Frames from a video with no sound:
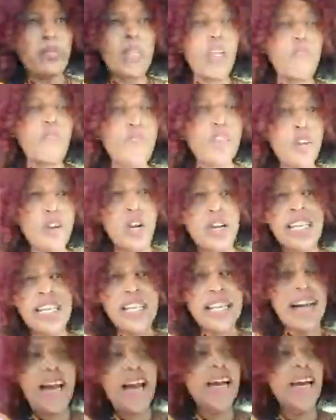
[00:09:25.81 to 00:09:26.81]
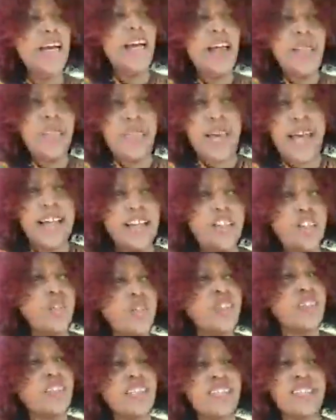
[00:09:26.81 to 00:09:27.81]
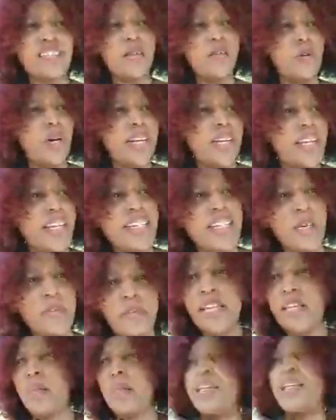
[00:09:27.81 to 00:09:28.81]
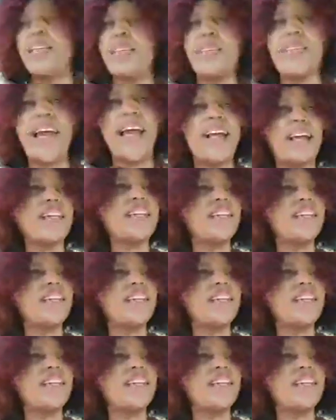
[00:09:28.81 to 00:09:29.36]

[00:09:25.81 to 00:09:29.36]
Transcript: Veronica. Thank you. Cecil Mwaniki, many, many thanks.